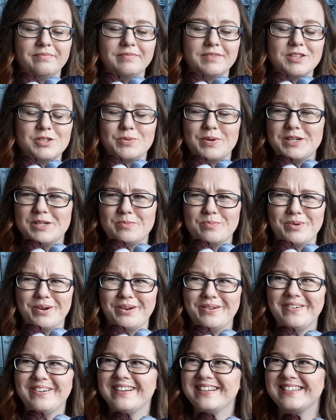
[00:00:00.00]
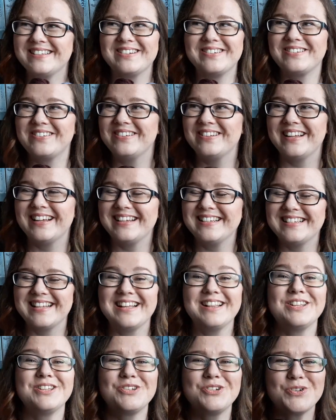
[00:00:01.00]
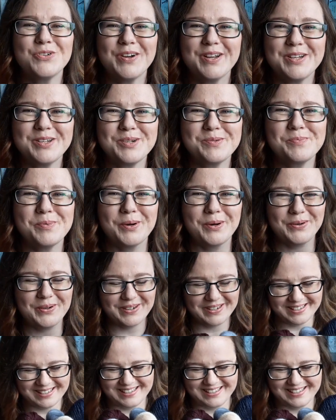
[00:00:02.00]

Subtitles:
Sweater Brew. It's not called that, is it? The Strange Brew.